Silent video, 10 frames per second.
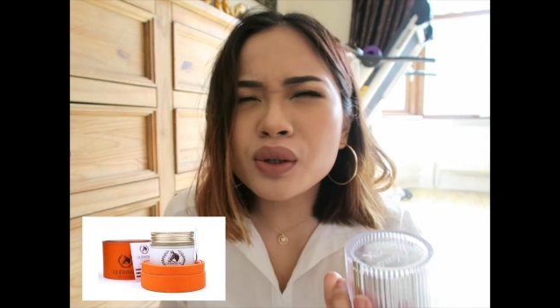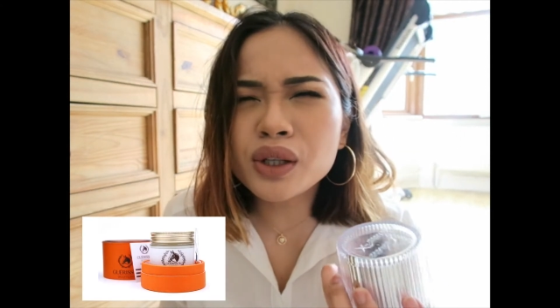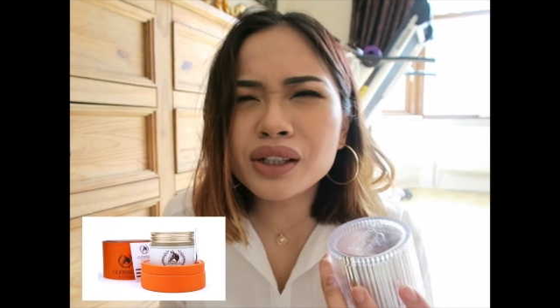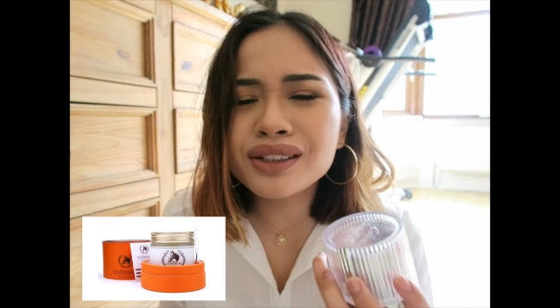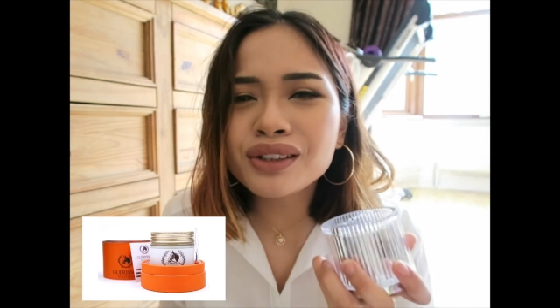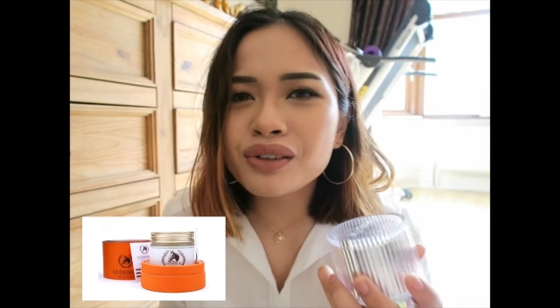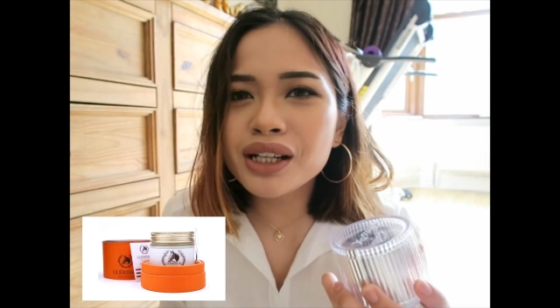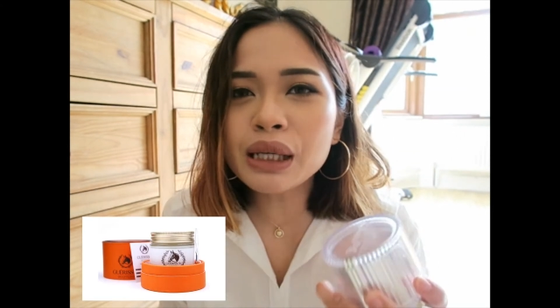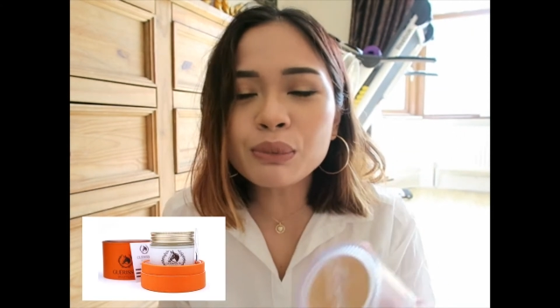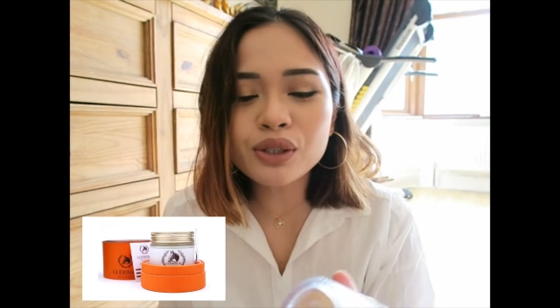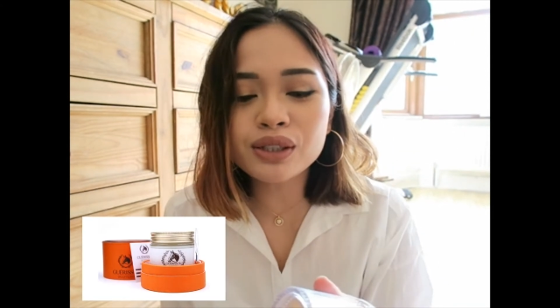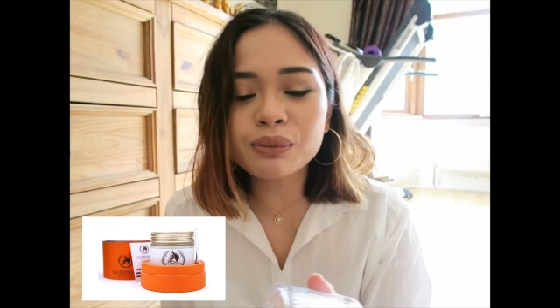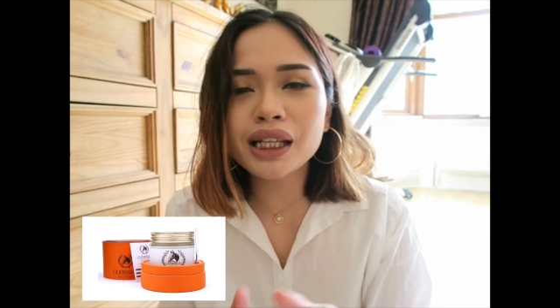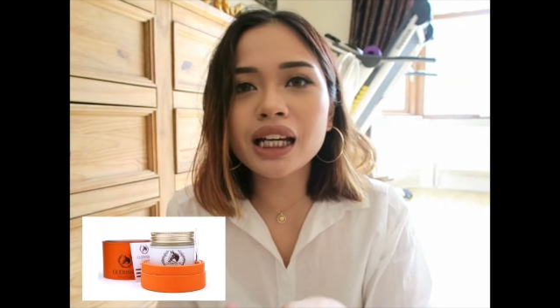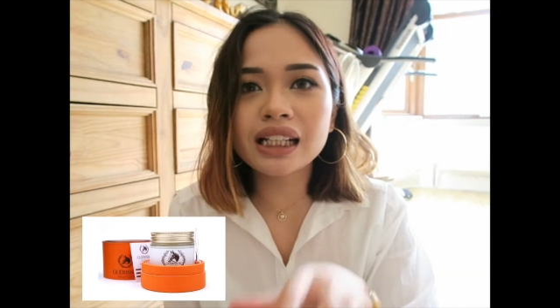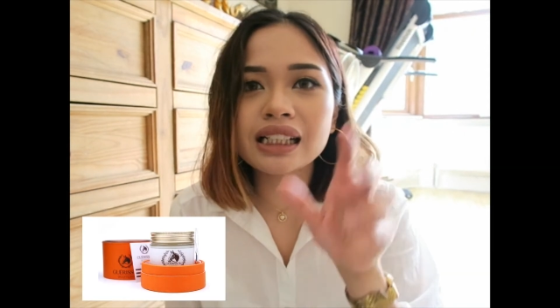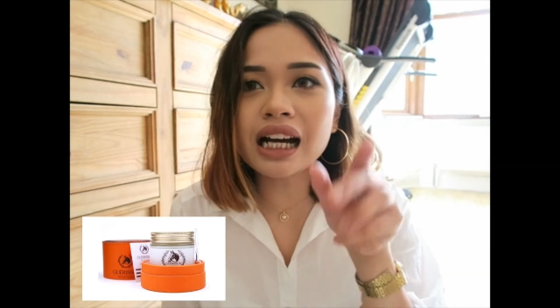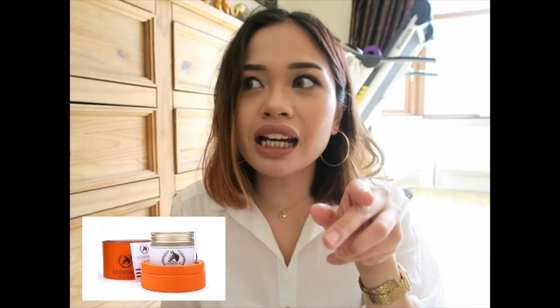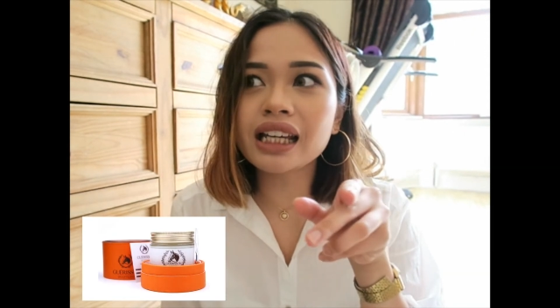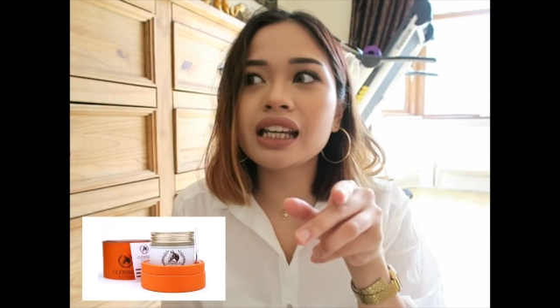oil cream or something, and
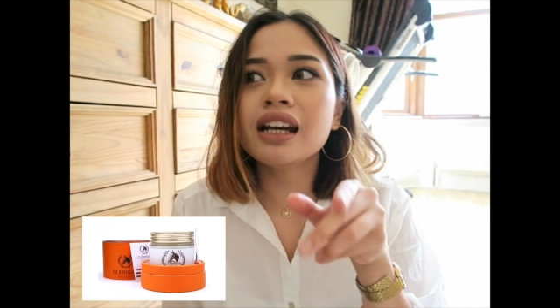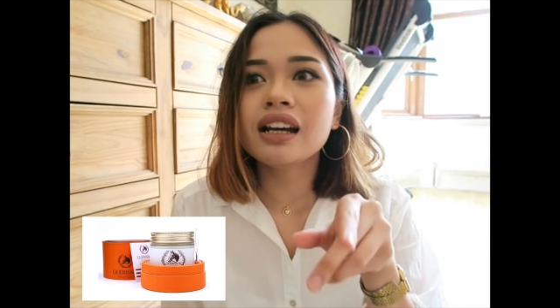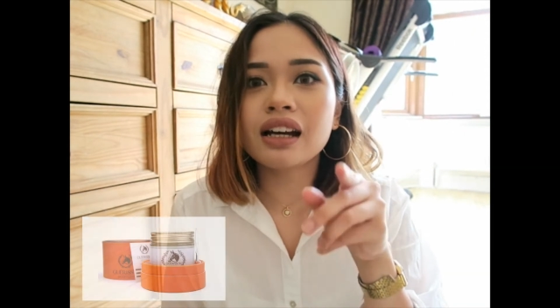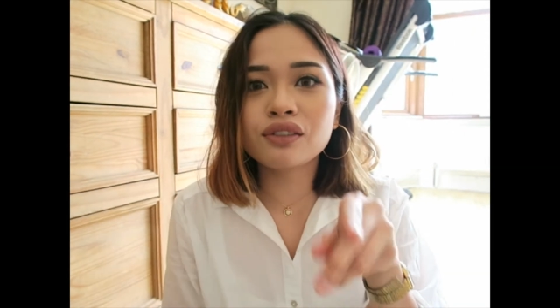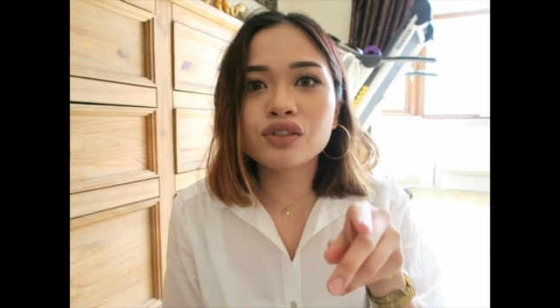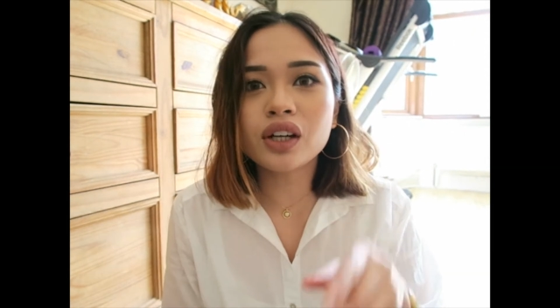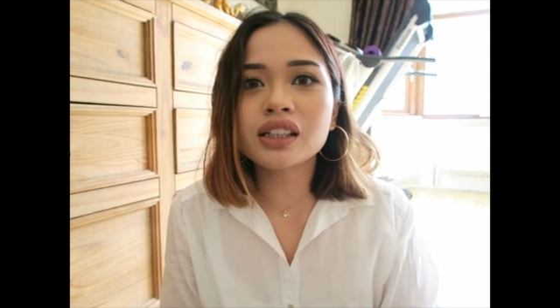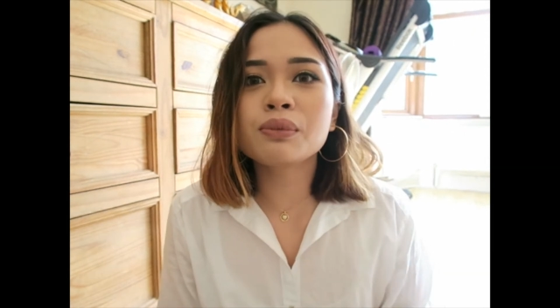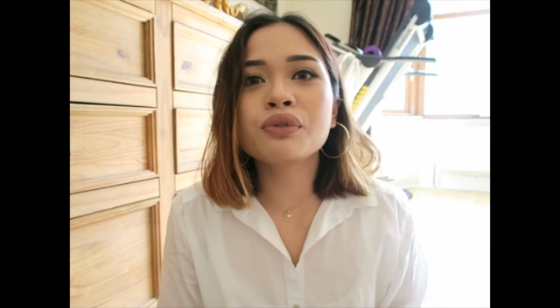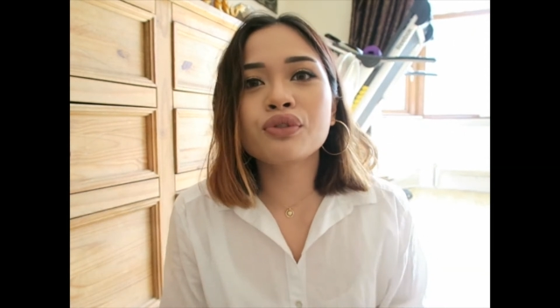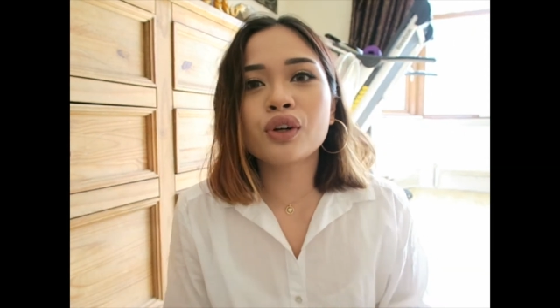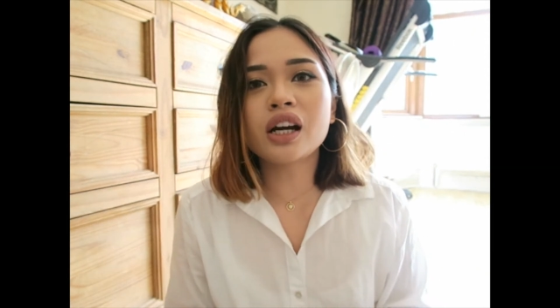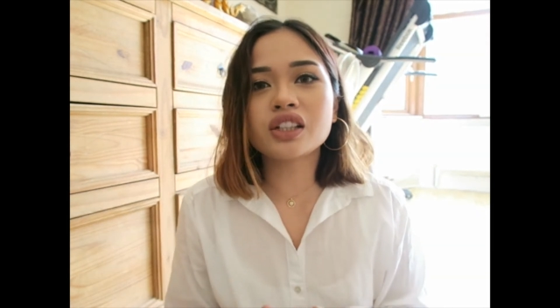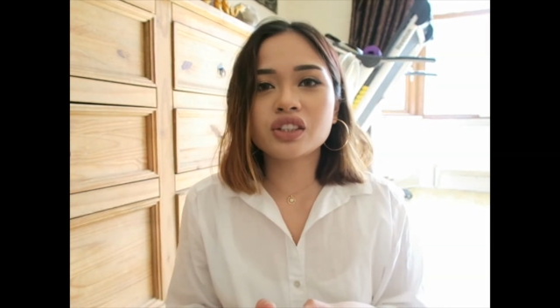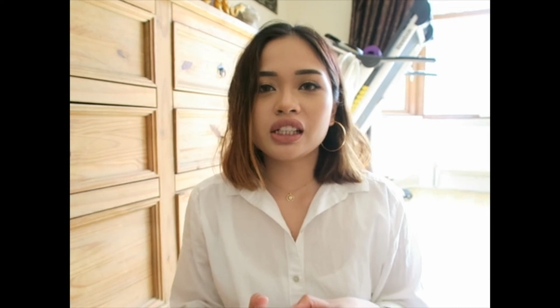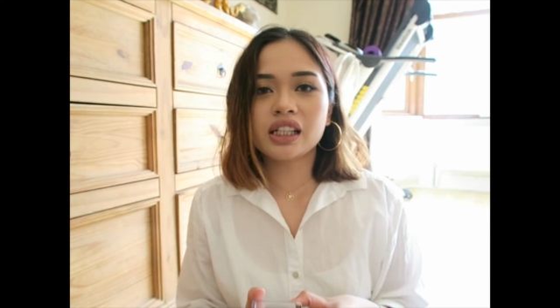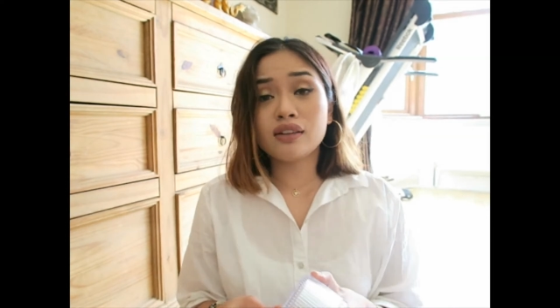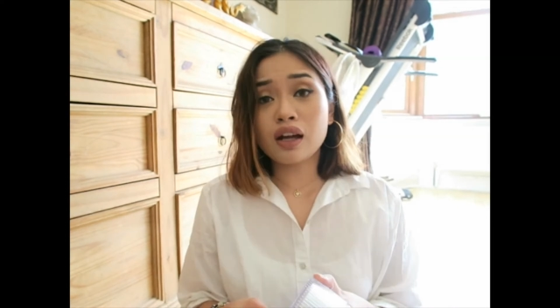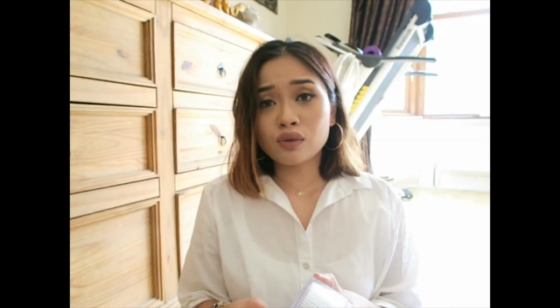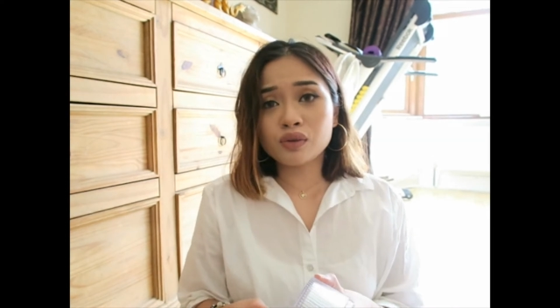I've tried that before actually,
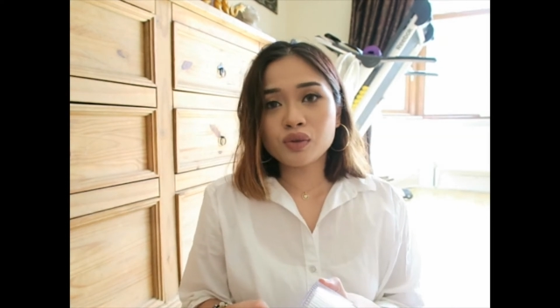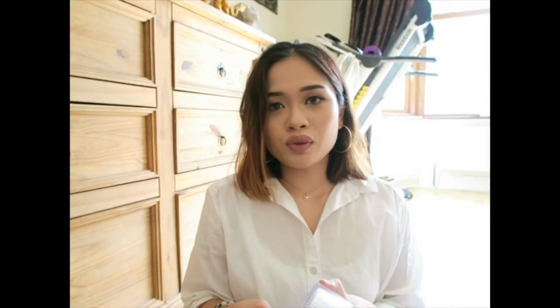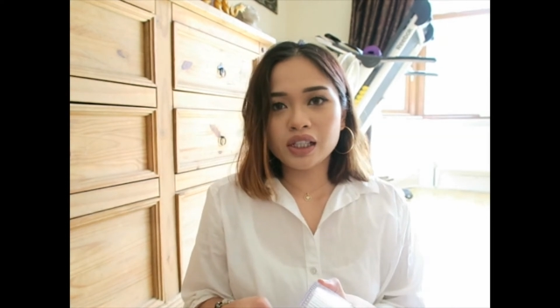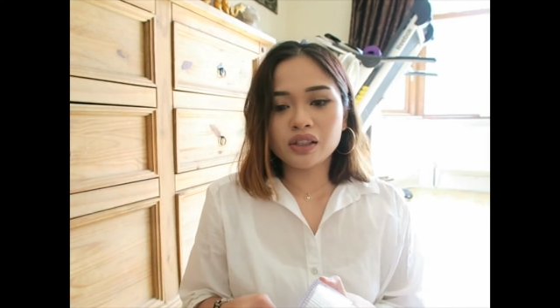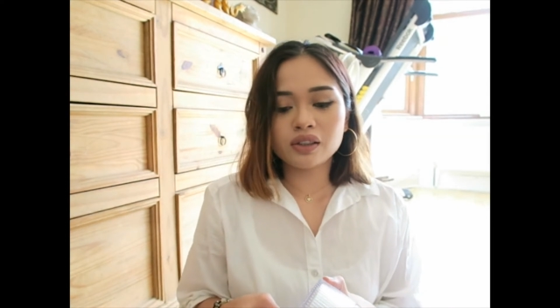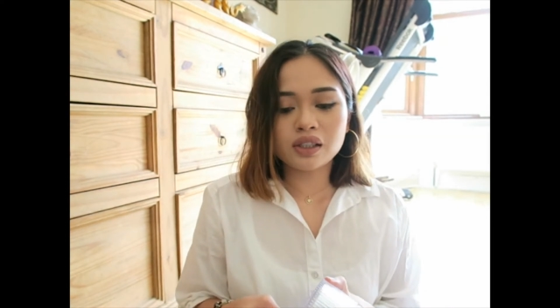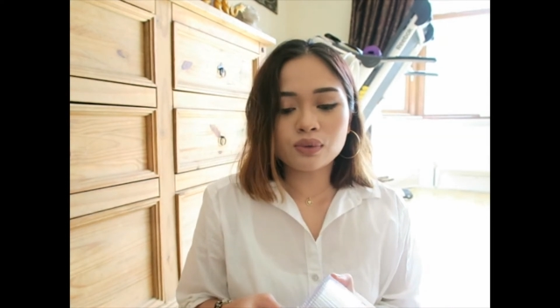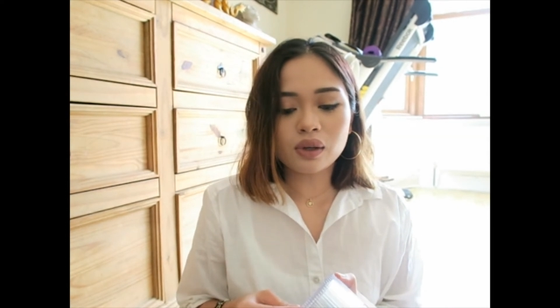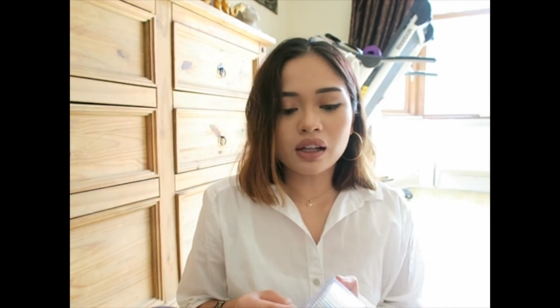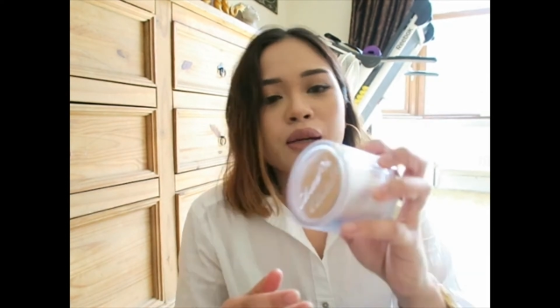and that one was really good as well.